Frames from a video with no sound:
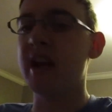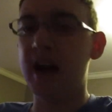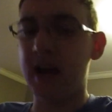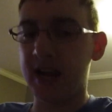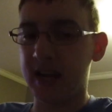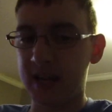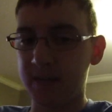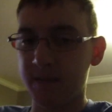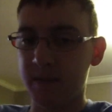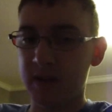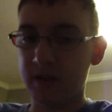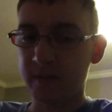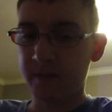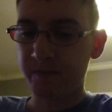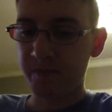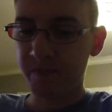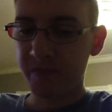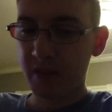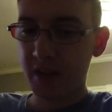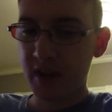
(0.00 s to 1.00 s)
awesome.
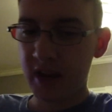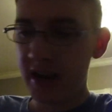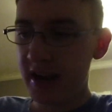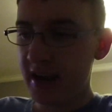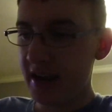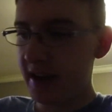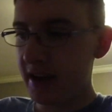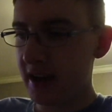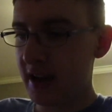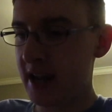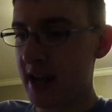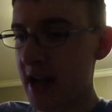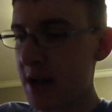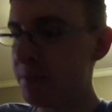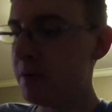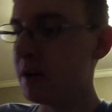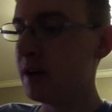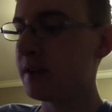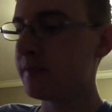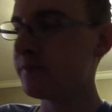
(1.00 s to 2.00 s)

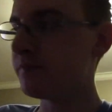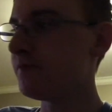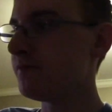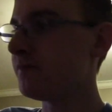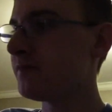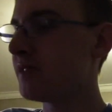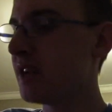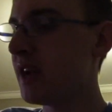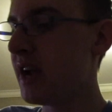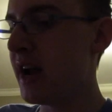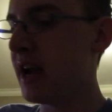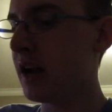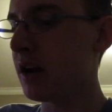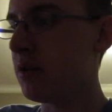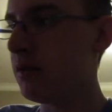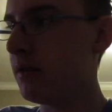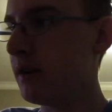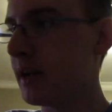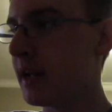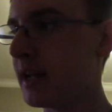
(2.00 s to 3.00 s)
Yep. And of
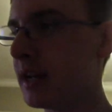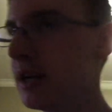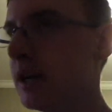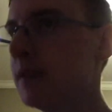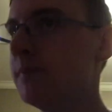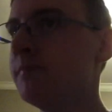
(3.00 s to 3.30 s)
course